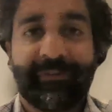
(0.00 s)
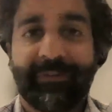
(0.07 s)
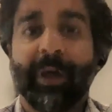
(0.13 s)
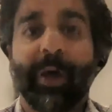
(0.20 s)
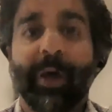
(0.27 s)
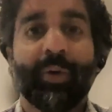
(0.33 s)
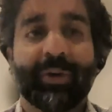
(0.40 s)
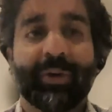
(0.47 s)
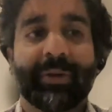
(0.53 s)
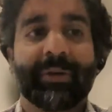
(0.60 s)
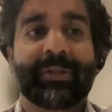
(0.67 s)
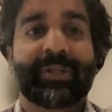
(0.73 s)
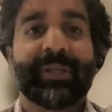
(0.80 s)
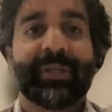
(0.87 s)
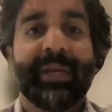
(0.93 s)

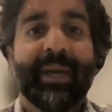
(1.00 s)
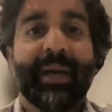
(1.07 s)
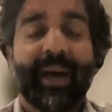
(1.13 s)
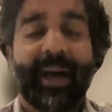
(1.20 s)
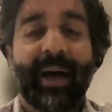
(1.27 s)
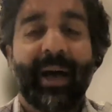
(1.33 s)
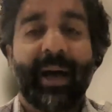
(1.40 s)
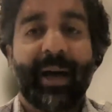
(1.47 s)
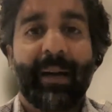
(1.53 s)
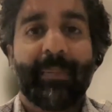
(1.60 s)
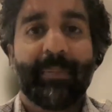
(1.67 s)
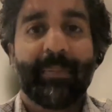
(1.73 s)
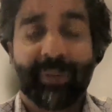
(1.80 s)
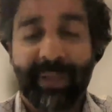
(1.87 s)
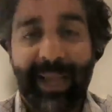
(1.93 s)
floaters,
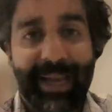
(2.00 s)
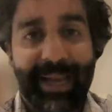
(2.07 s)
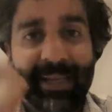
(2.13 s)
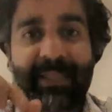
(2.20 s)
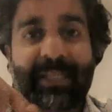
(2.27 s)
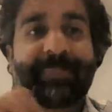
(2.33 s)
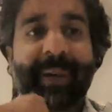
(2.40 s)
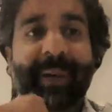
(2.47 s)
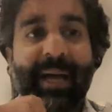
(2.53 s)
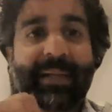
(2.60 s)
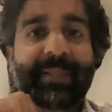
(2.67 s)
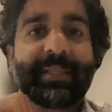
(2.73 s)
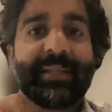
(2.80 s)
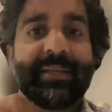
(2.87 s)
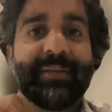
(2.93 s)
blind
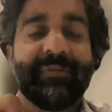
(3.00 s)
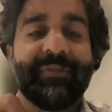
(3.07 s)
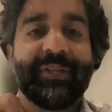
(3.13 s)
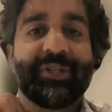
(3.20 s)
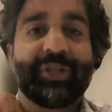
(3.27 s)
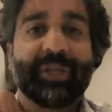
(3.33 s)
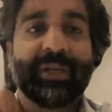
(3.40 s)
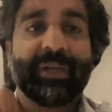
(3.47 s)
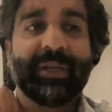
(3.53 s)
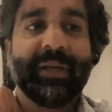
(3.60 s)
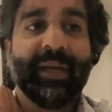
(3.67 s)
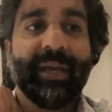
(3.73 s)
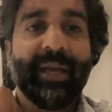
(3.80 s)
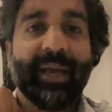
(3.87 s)
spots in vision,